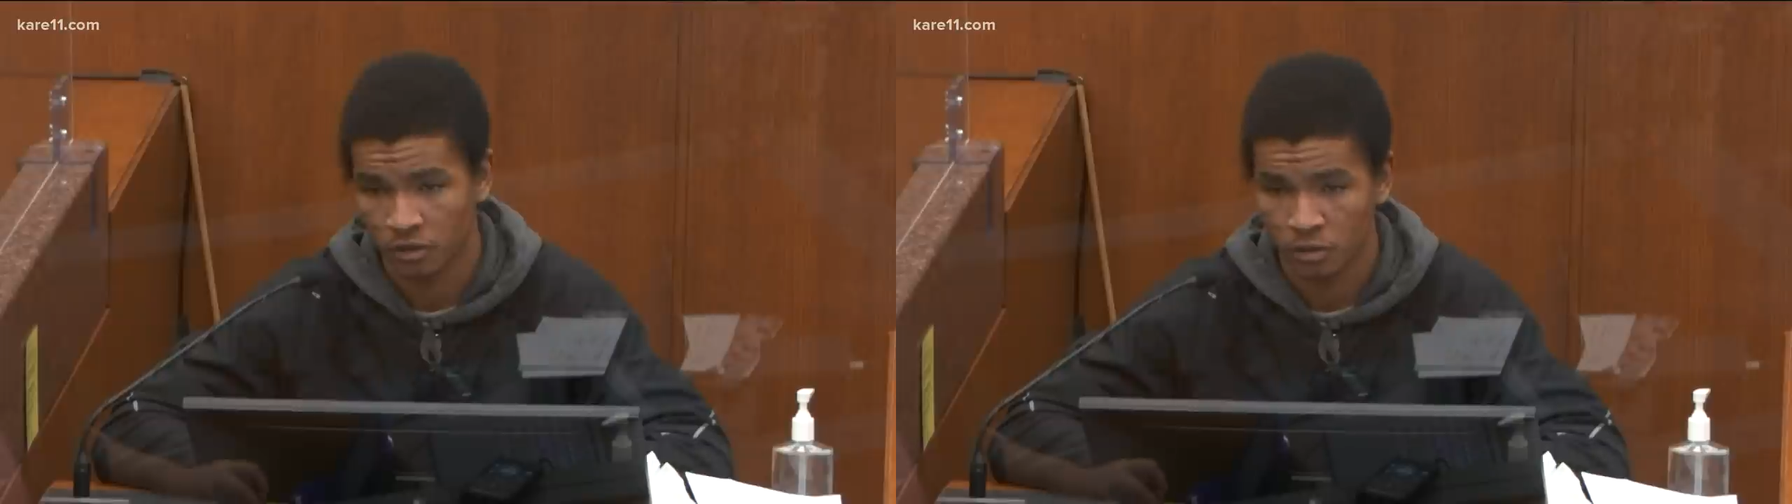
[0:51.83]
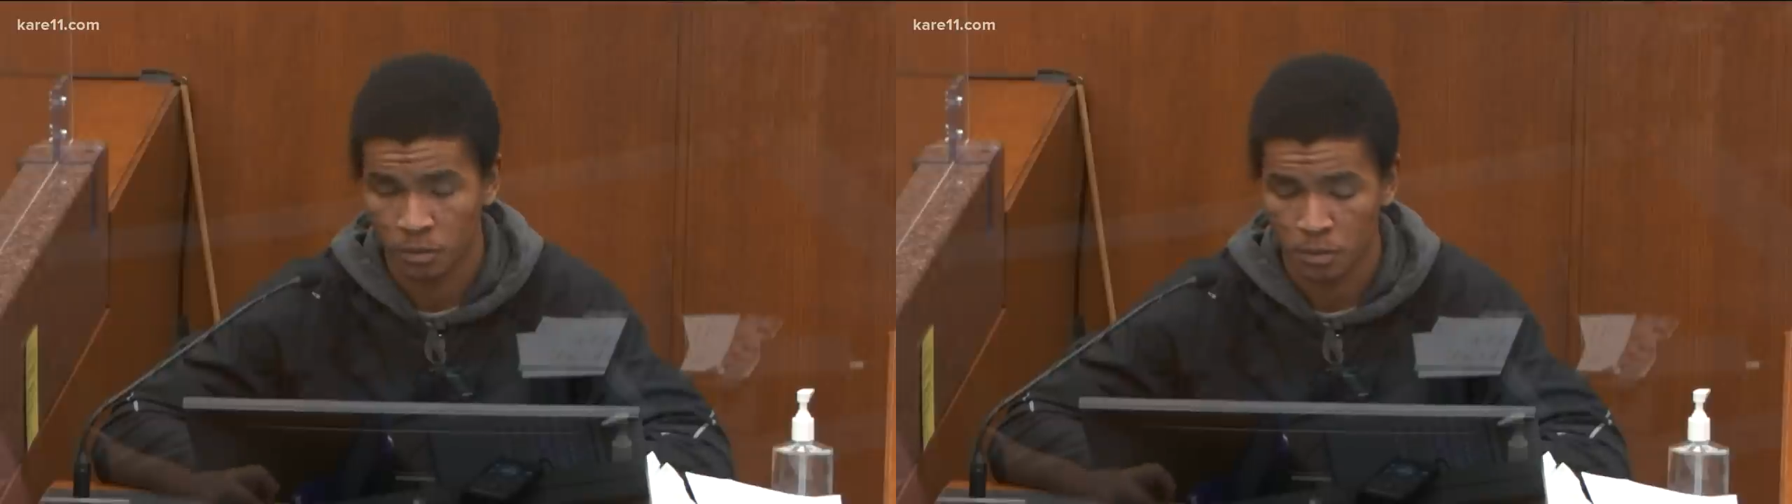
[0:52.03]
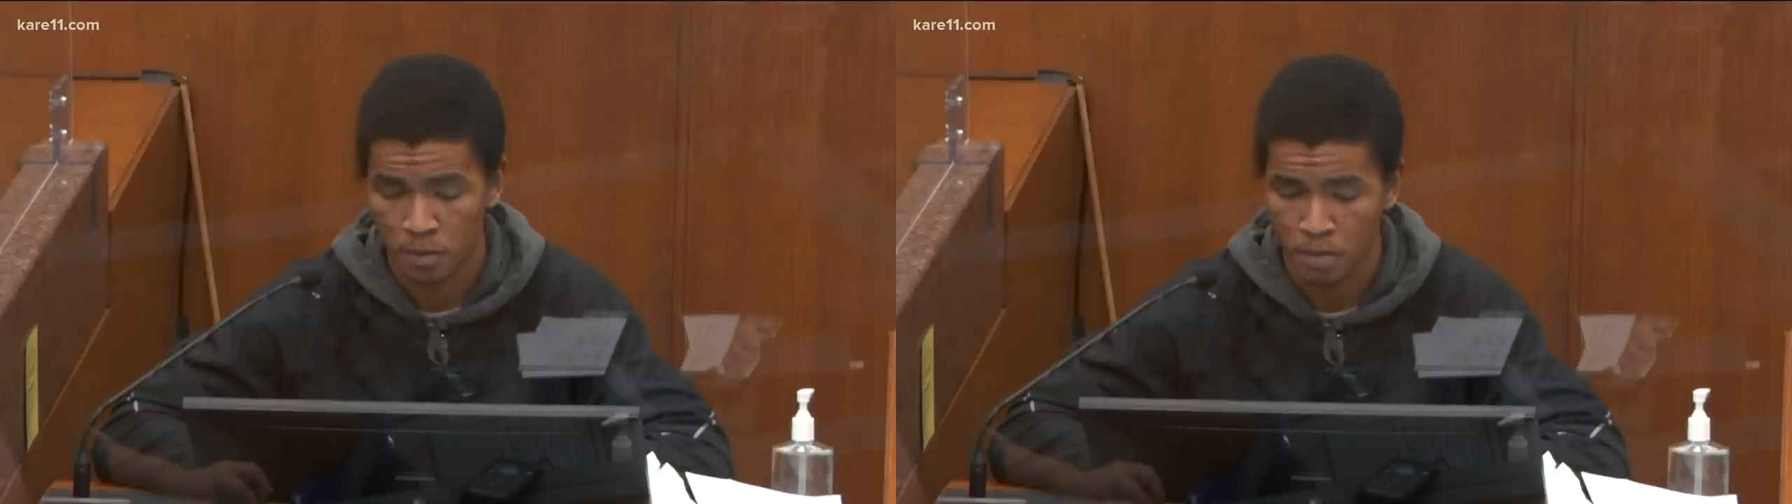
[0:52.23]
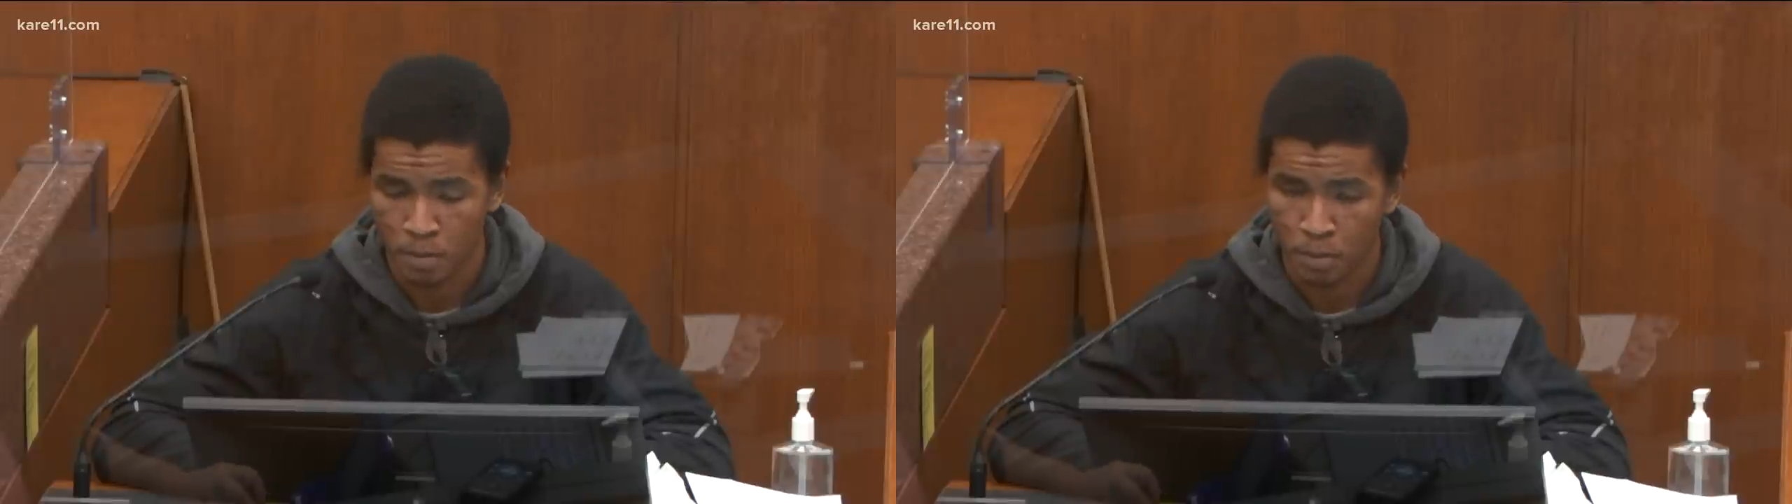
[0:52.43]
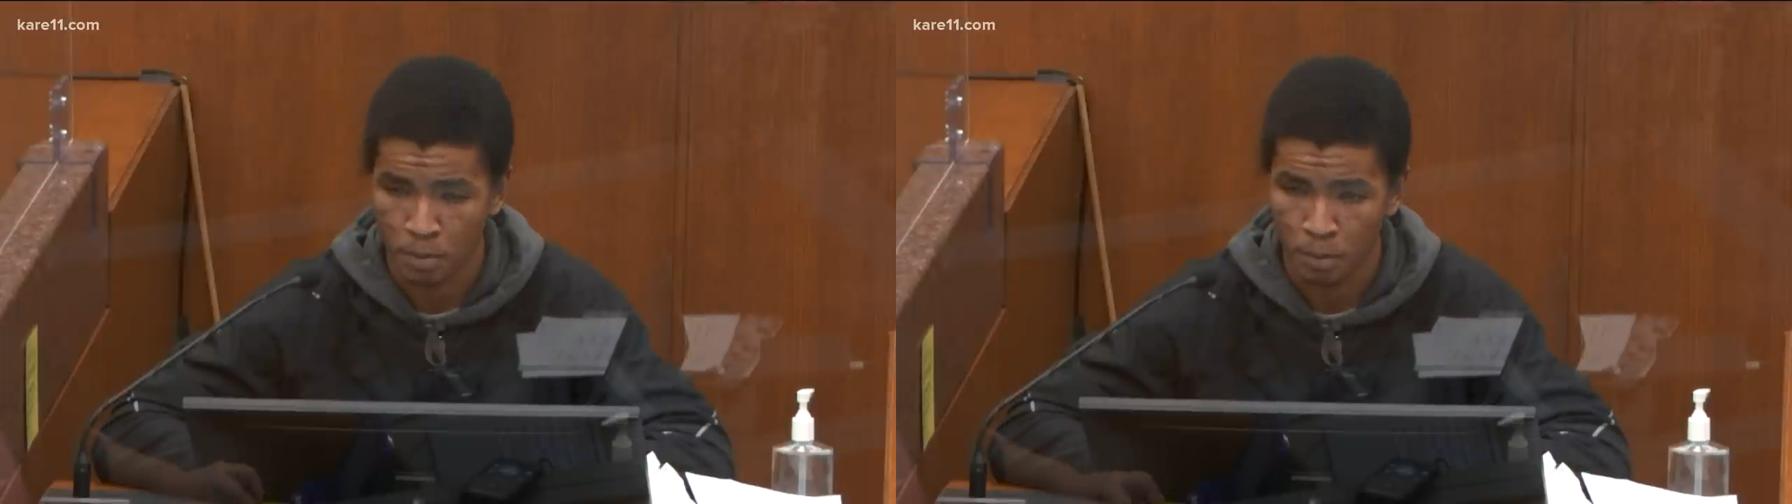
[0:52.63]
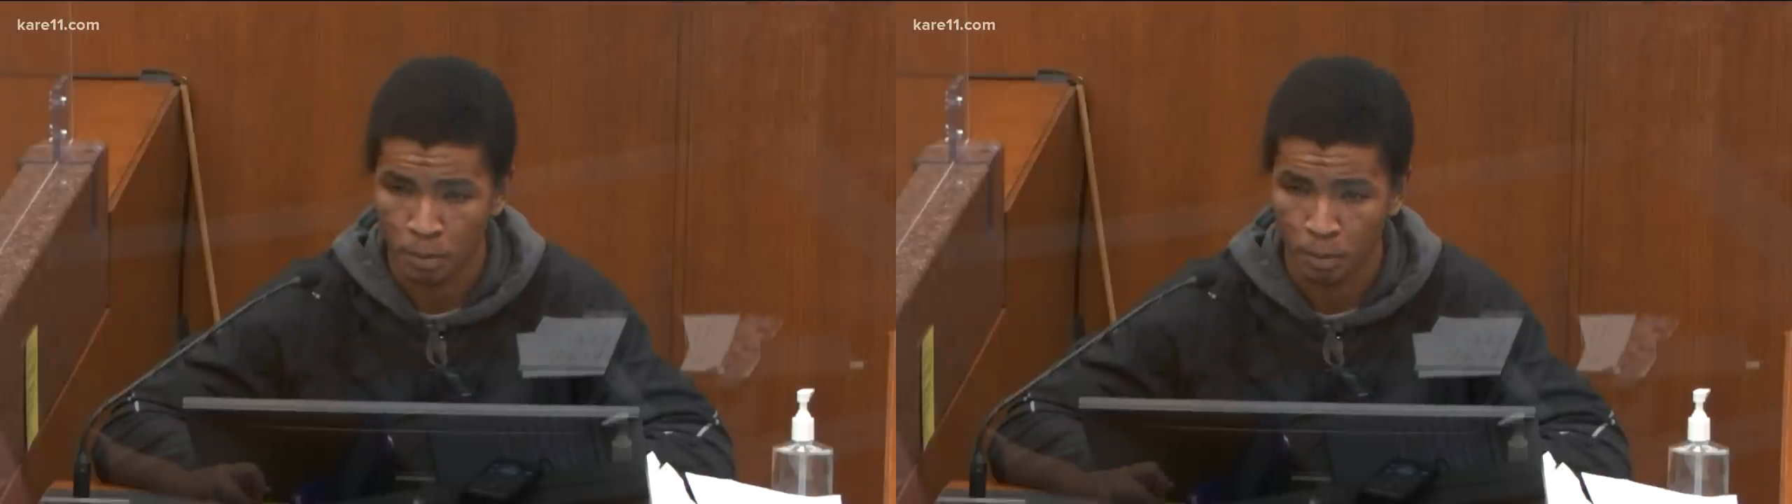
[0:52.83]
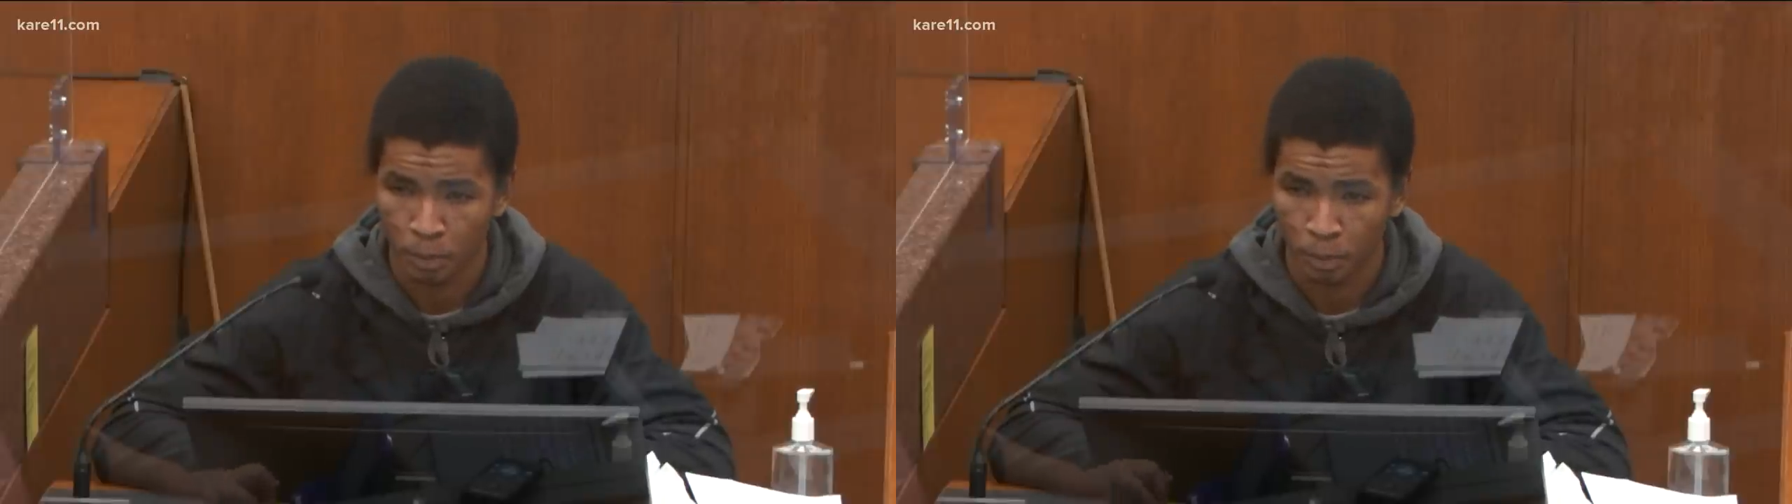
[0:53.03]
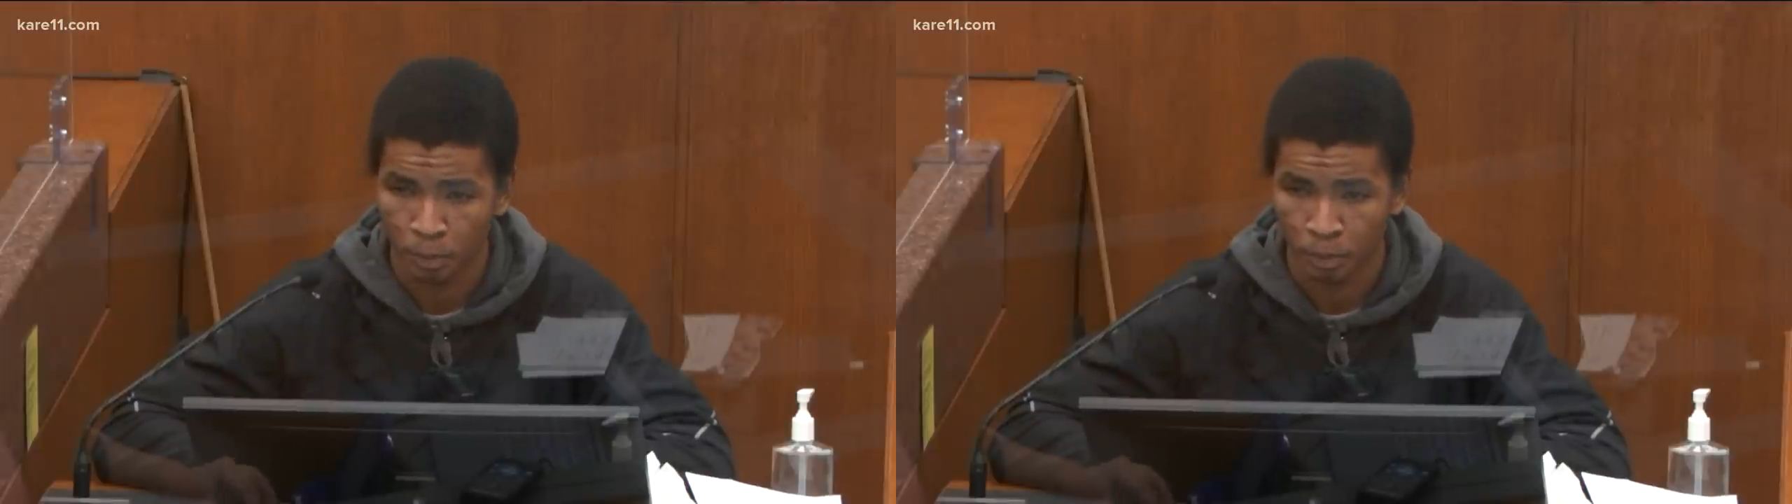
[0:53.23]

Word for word: Okay.